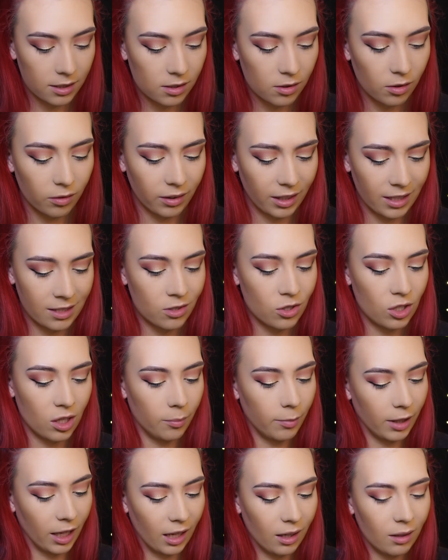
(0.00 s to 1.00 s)
Not that it's
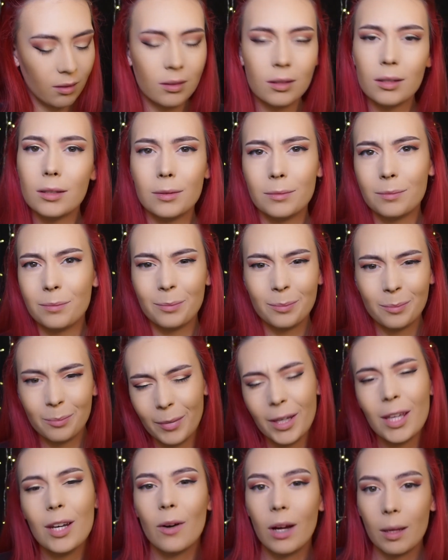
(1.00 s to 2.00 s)
chubby,
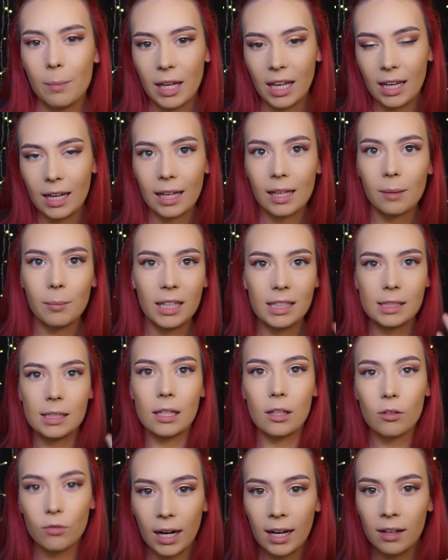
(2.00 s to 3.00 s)
but you know what I mean, like it makes it
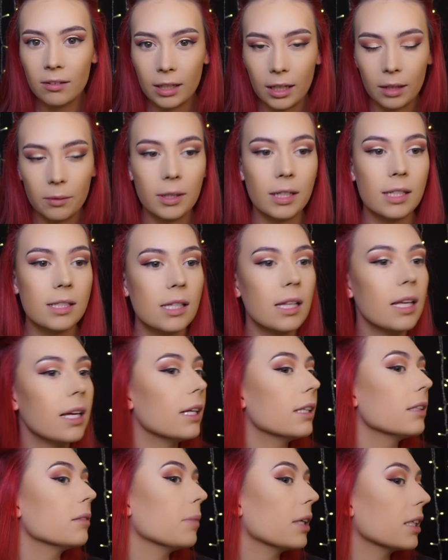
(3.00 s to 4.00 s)
look rounder, whereas
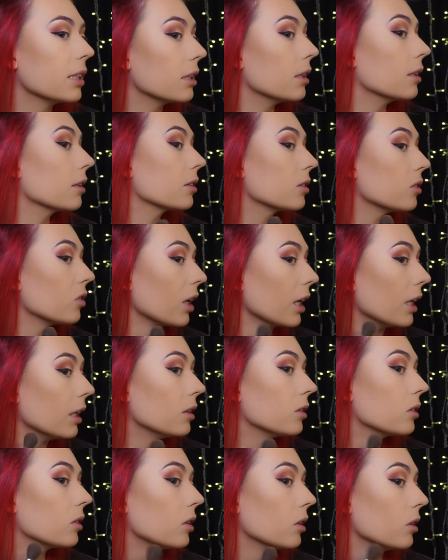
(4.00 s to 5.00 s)
this makes it look
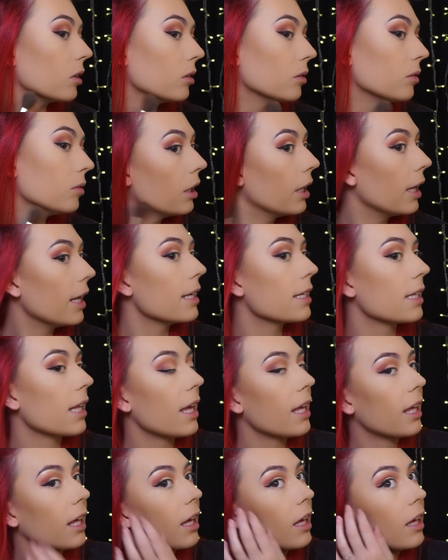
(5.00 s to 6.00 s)
straight. So it's
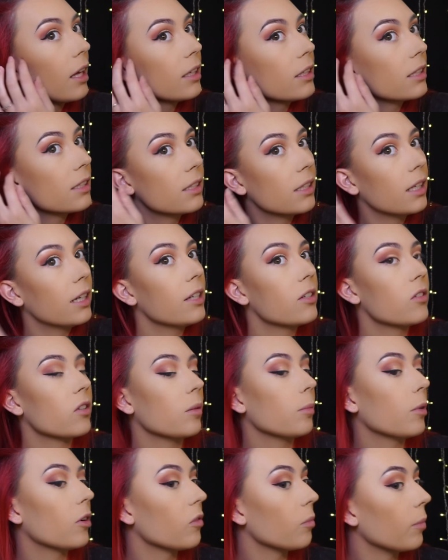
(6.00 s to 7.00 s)
like surgery
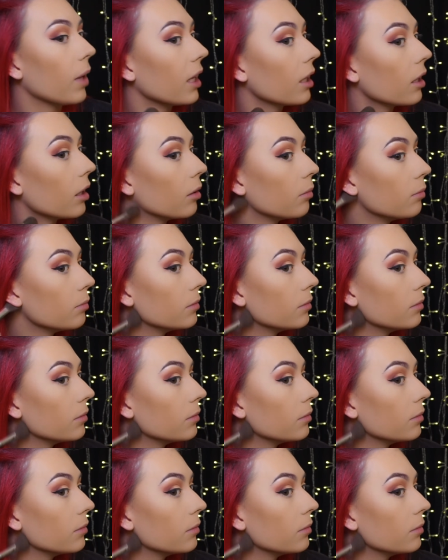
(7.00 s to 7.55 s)
but with makeup.